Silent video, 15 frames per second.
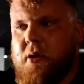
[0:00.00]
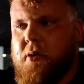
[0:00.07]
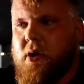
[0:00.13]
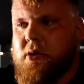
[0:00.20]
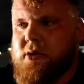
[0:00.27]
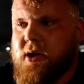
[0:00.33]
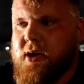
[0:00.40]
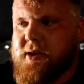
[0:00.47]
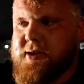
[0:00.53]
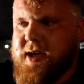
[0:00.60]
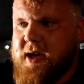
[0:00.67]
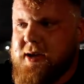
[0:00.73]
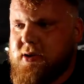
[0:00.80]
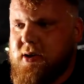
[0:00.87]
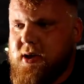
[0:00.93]
Now we're on to
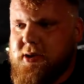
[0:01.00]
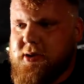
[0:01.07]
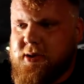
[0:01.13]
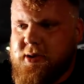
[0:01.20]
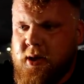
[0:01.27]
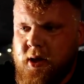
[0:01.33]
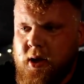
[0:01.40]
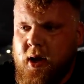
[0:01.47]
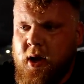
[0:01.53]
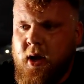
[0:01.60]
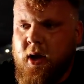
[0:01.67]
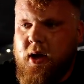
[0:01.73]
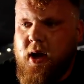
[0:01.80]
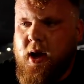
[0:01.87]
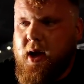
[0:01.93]
accessories.
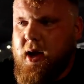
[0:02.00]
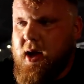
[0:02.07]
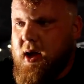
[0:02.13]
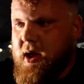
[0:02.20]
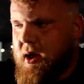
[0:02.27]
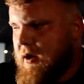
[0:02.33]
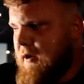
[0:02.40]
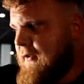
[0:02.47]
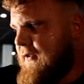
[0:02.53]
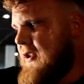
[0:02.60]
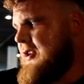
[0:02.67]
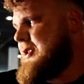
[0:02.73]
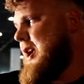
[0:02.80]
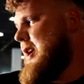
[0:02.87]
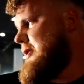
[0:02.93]

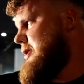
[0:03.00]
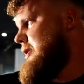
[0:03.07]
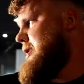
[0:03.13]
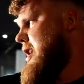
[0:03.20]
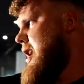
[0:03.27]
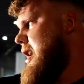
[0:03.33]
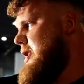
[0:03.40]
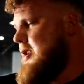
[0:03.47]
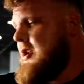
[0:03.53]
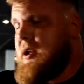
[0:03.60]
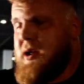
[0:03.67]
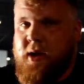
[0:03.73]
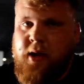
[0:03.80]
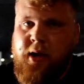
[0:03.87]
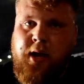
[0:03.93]
Three sets of 10,
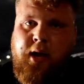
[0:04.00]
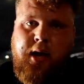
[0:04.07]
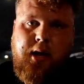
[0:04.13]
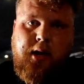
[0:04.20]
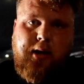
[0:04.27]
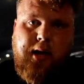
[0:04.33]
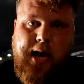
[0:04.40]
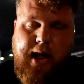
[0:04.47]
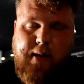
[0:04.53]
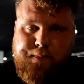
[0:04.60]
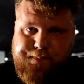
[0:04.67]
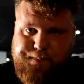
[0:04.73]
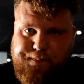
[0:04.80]
the lat